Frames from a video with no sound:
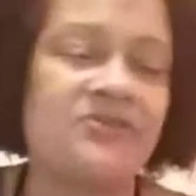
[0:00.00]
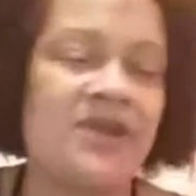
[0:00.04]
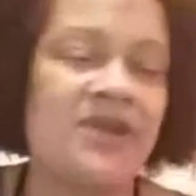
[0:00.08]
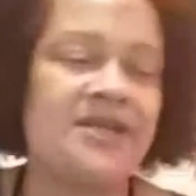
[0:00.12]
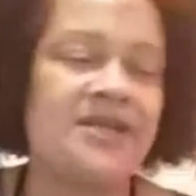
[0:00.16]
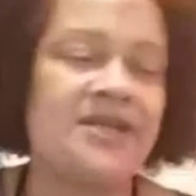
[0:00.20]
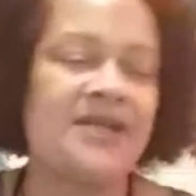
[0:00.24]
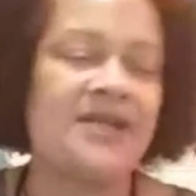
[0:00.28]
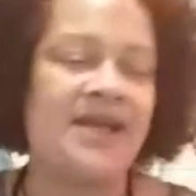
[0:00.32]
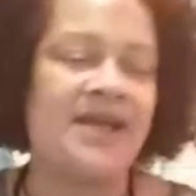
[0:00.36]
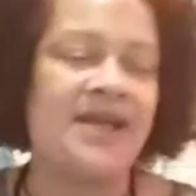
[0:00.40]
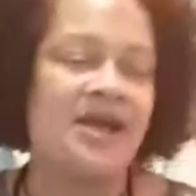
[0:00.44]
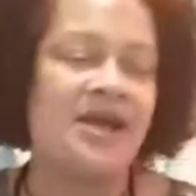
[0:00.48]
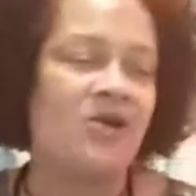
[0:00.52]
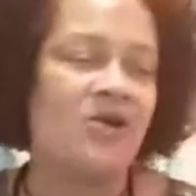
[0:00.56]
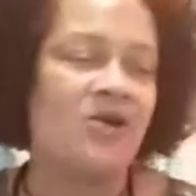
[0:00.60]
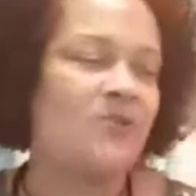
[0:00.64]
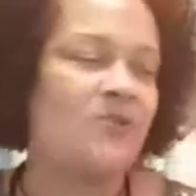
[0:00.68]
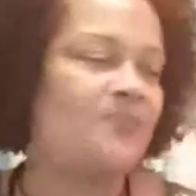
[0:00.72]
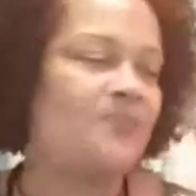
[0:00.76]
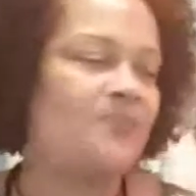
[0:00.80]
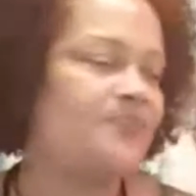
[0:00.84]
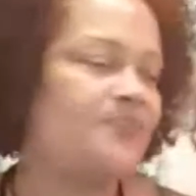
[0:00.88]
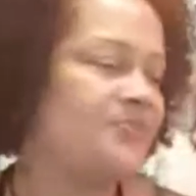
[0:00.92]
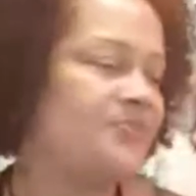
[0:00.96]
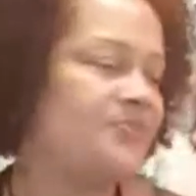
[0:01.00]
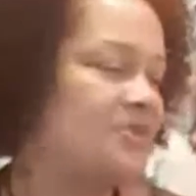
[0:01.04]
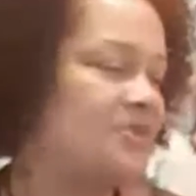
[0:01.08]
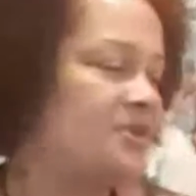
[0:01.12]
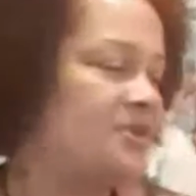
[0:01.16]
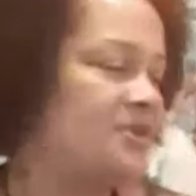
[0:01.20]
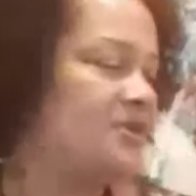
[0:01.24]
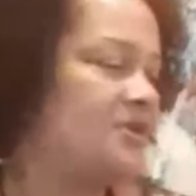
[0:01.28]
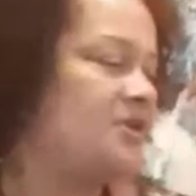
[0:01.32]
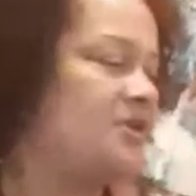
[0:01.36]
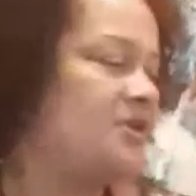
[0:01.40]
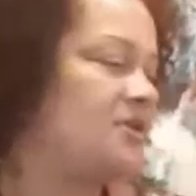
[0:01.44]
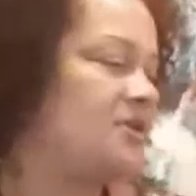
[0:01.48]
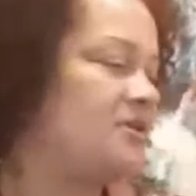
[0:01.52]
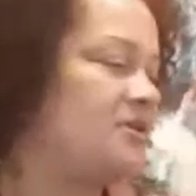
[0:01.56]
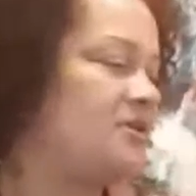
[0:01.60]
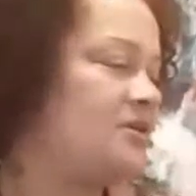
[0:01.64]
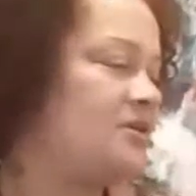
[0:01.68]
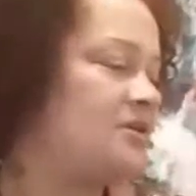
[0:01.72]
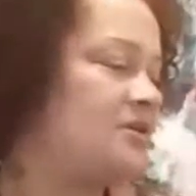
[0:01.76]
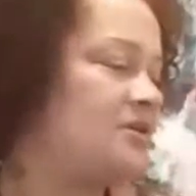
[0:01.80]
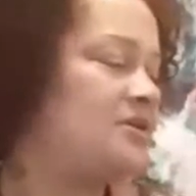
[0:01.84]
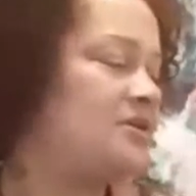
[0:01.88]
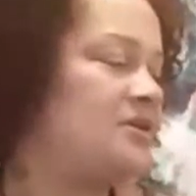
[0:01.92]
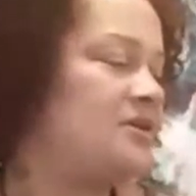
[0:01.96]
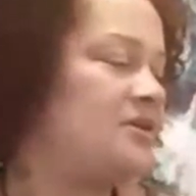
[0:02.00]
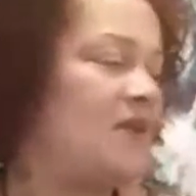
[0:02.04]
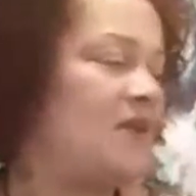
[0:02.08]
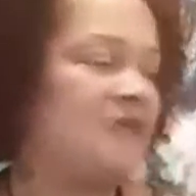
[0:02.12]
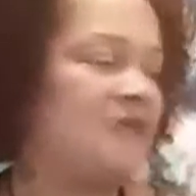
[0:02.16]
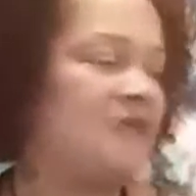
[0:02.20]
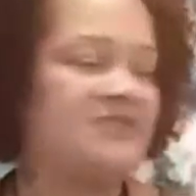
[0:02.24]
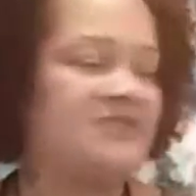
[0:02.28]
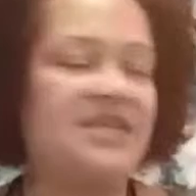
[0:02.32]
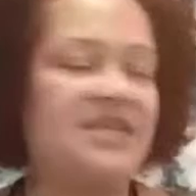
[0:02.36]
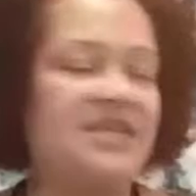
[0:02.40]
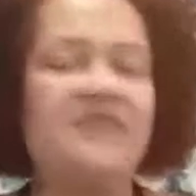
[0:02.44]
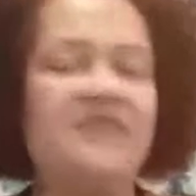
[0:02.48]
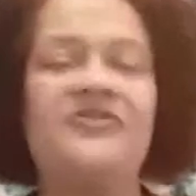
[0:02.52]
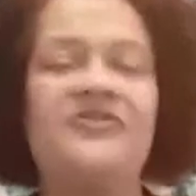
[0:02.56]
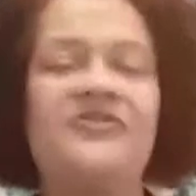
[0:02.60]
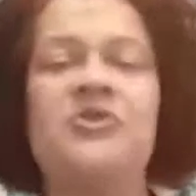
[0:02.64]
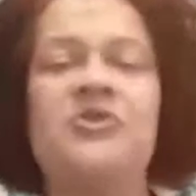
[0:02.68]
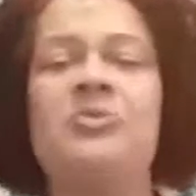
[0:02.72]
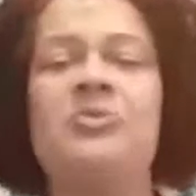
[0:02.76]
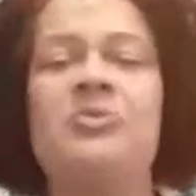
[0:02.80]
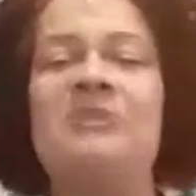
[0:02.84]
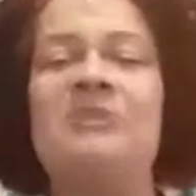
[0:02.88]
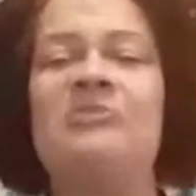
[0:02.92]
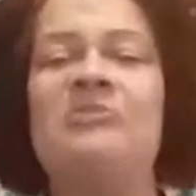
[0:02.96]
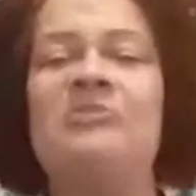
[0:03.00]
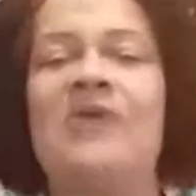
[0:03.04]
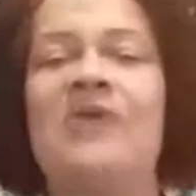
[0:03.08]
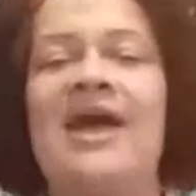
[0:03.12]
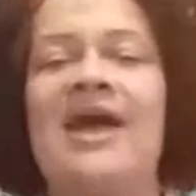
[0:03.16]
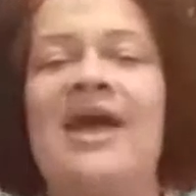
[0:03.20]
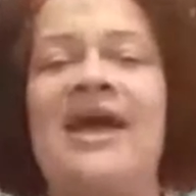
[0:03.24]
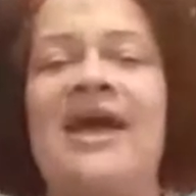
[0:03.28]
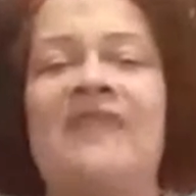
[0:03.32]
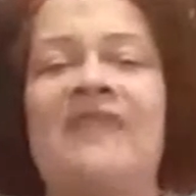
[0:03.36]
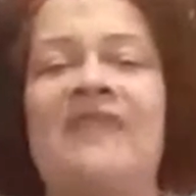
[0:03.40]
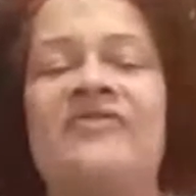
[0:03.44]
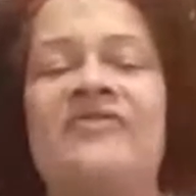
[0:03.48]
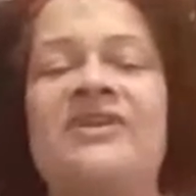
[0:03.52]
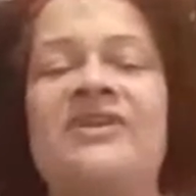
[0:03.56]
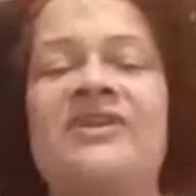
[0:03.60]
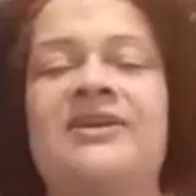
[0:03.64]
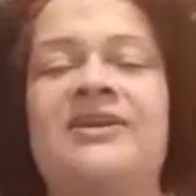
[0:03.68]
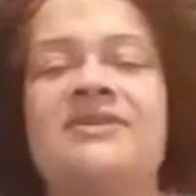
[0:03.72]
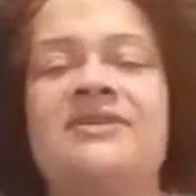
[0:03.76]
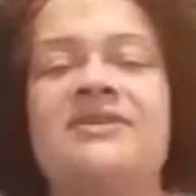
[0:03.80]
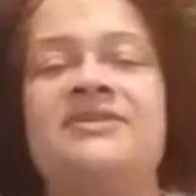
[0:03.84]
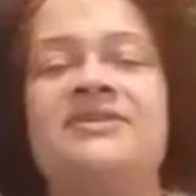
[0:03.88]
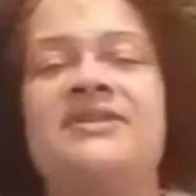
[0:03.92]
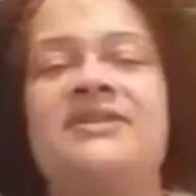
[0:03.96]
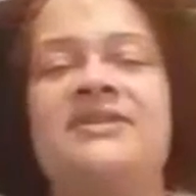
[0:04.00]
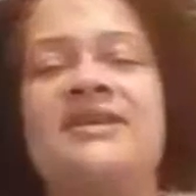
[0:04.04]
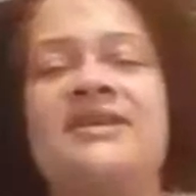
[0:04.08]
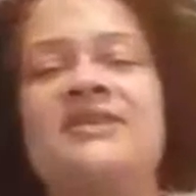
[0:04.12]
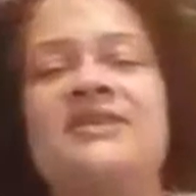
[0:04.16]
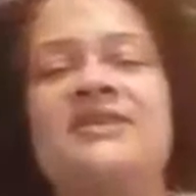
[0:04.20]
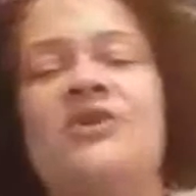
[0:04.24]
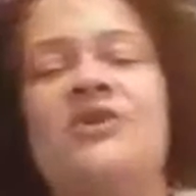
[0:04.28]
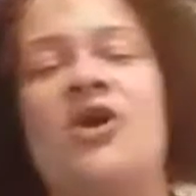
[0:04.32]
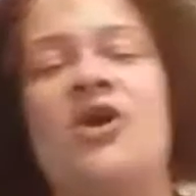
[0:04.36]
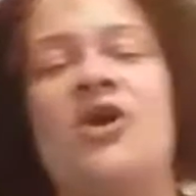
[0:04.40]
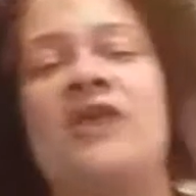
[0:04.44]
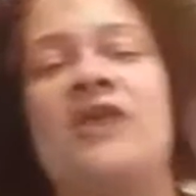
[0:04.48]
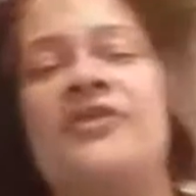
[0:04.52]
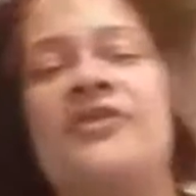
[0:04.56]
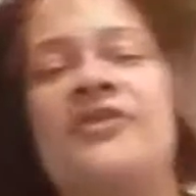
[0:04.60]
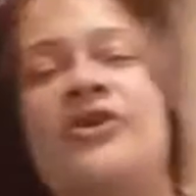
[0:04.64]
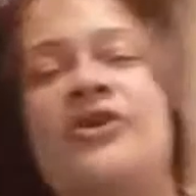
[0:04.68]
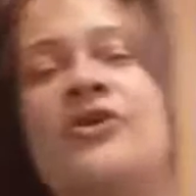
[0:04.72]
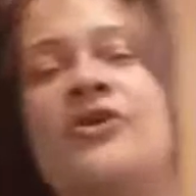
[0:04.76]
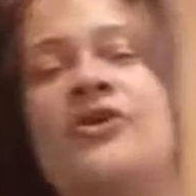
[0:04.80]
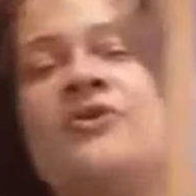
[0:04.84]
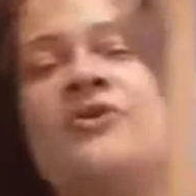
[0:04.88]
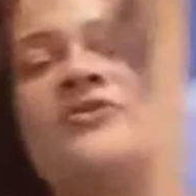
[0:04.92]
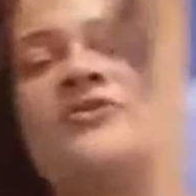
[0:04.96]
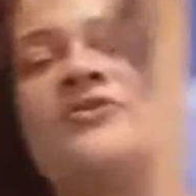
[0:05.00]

now. I've seen a few people have these. These are the